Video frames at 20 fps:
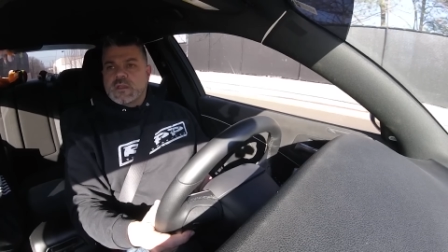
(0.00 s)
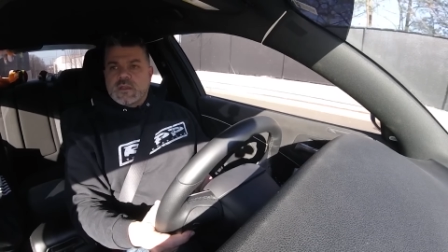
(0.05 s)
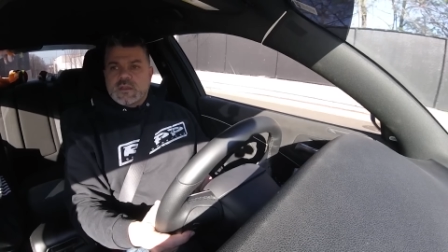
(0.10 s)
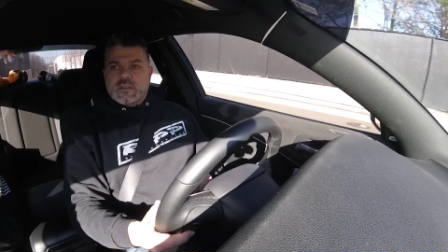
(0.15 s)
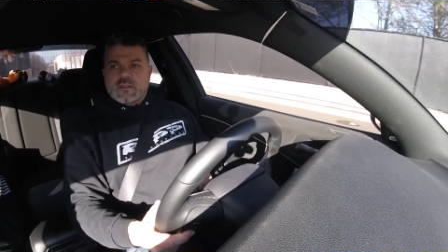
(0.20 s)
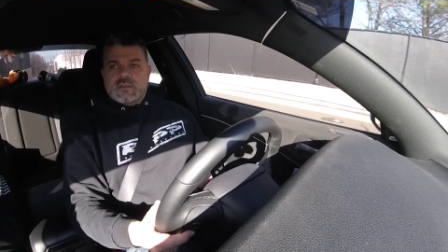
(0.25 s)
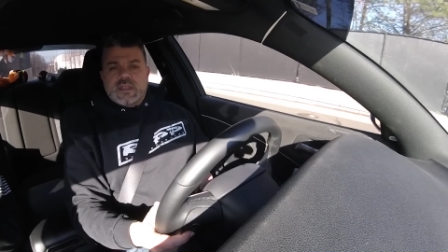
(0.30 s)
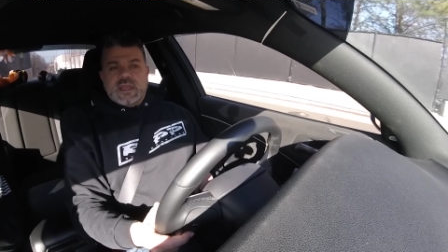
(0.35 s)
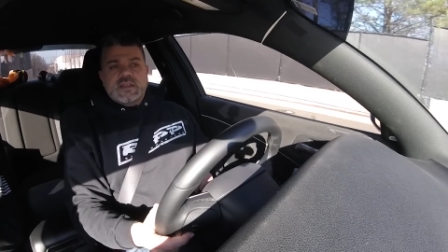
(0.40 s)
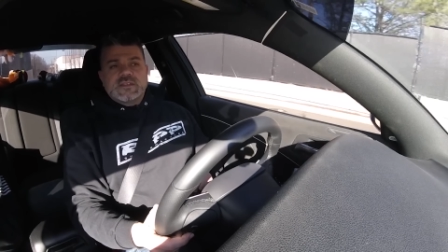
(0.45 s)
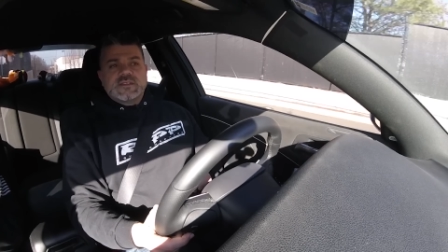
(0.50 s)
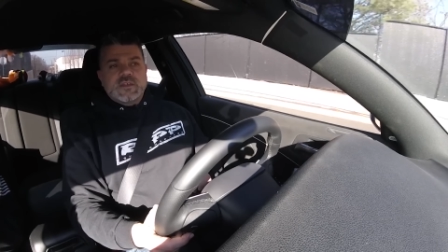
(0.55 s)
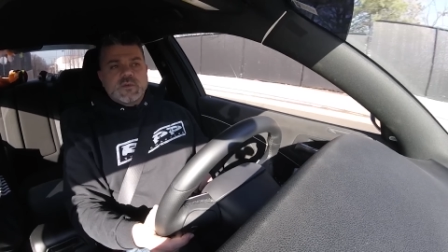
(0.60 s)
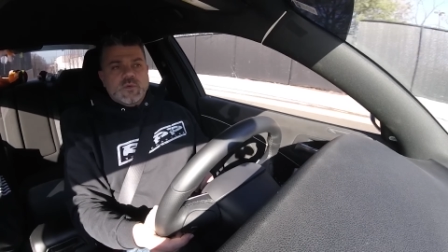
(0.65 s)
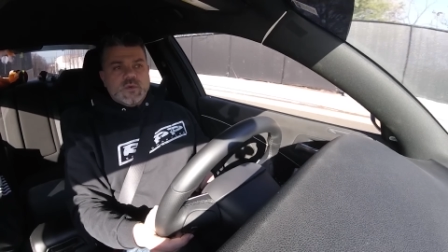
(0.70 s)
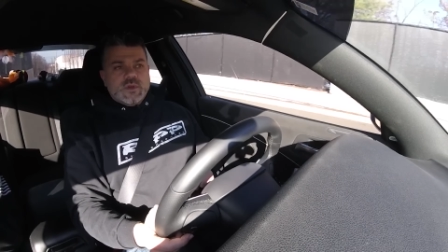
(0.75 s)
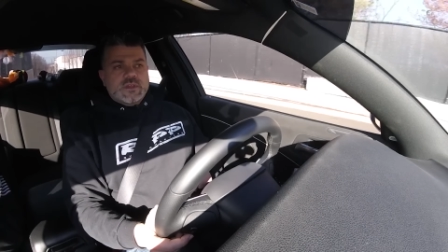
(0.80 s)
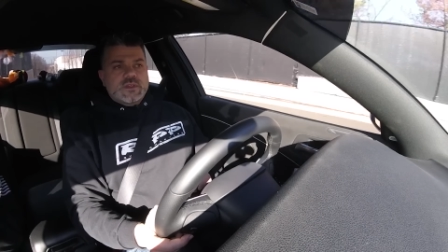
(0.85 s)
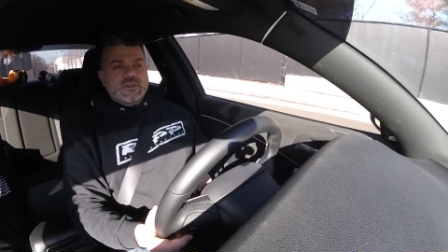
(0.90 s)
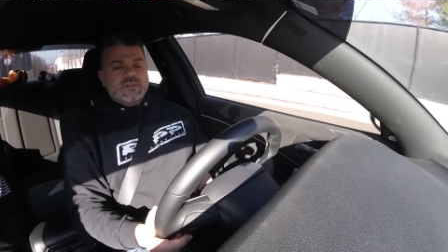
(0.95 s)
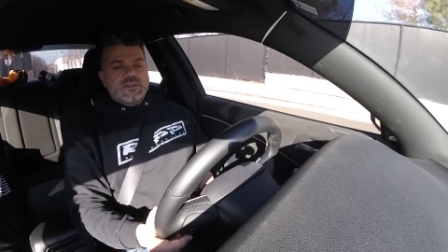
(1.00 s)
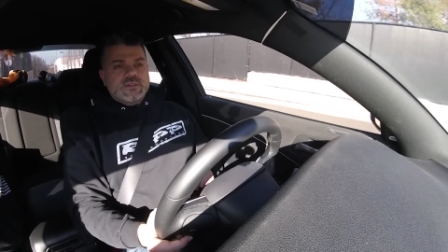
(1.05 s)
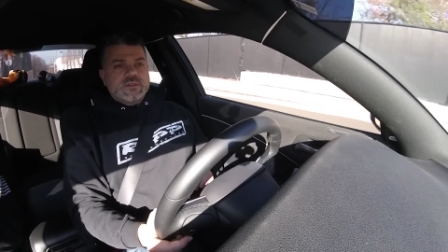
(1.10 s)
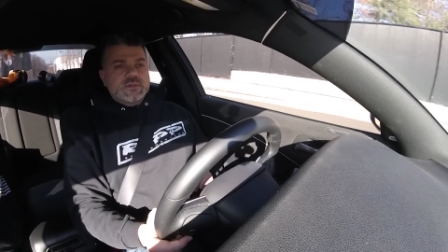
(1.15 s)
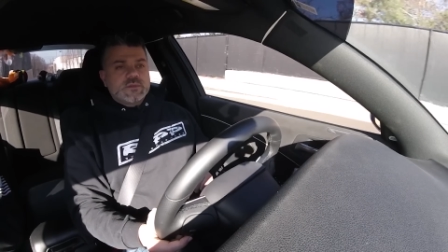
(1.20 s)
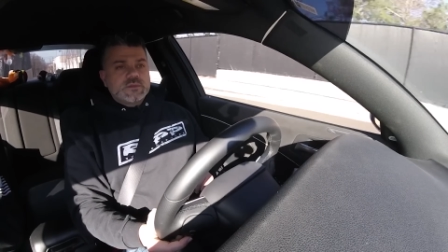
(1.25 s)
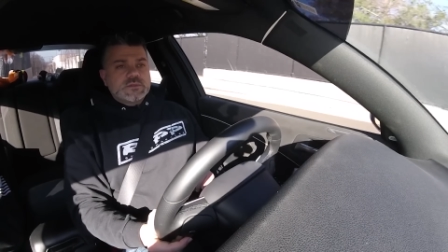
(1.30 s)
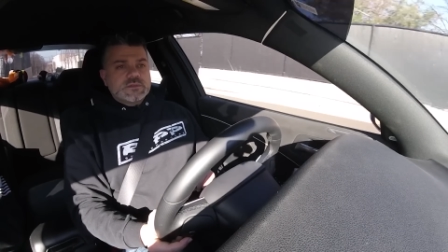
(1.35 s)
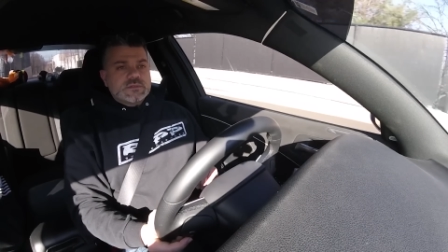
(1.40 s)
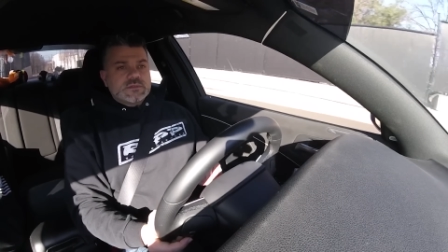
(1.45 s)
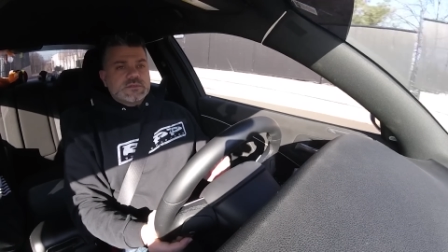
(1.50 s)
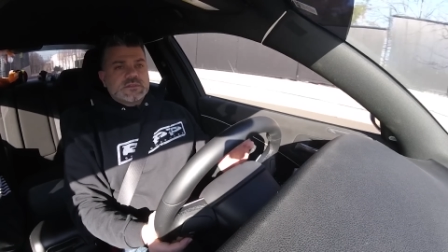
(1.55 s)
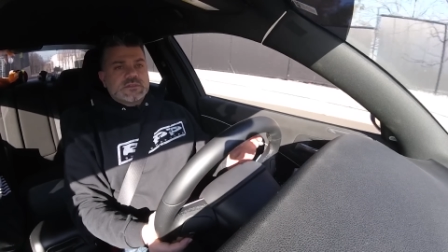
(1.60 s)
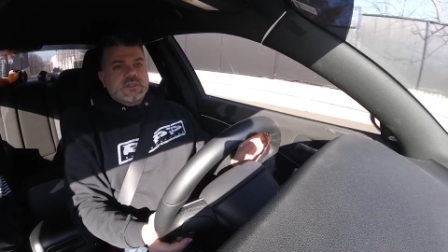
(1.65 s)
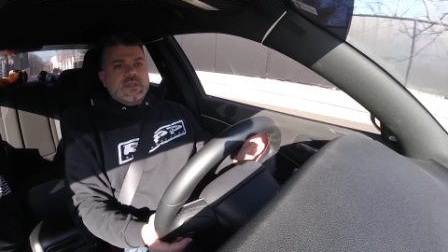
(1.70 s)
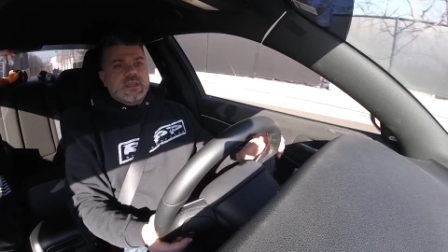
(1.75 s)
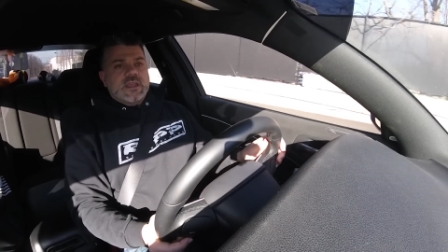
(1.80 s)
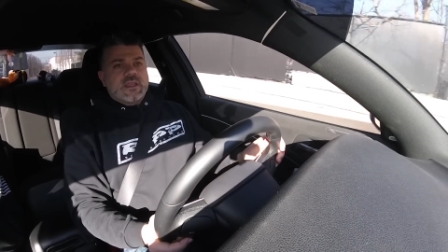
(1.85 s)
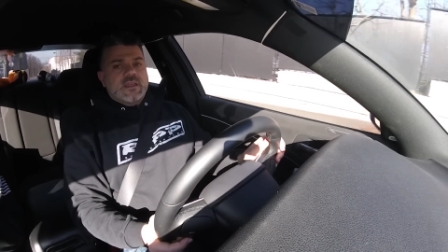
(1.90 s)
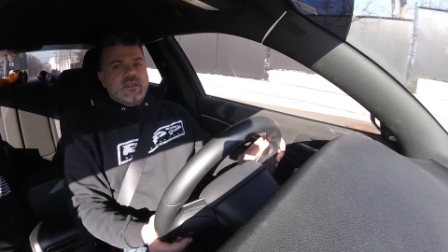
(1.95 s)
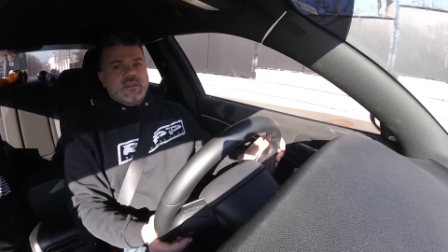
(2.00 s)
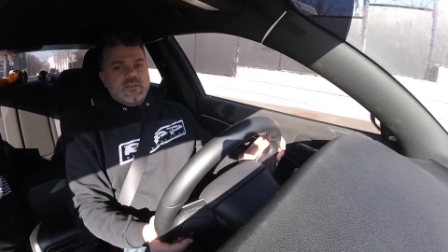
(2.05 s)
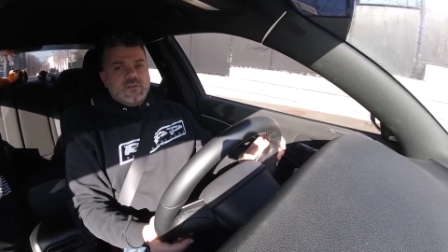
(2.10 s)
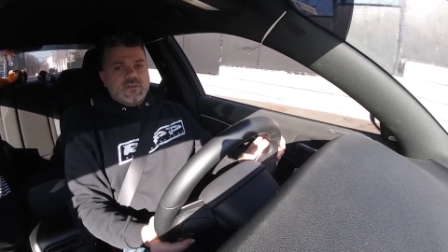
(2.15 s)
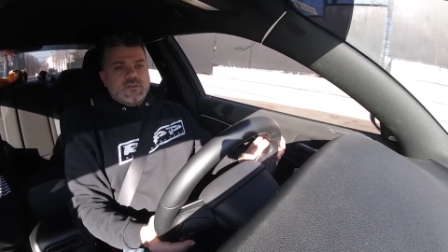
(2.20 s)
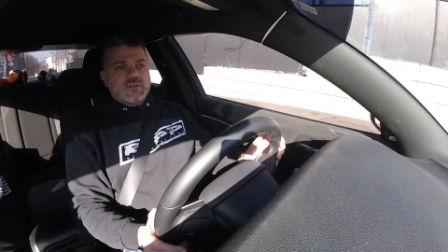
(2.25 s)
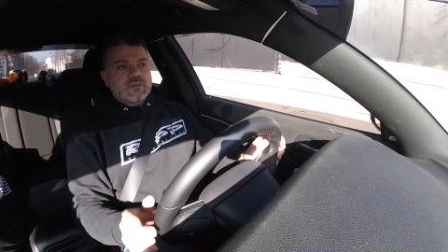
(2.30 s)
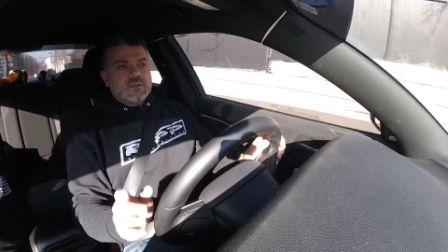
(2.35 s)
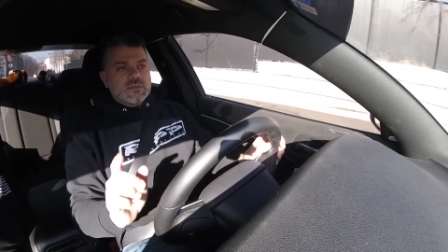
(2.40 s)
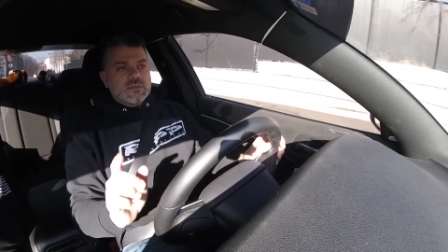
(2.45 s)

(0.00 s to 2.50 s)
The next thing we're going to do is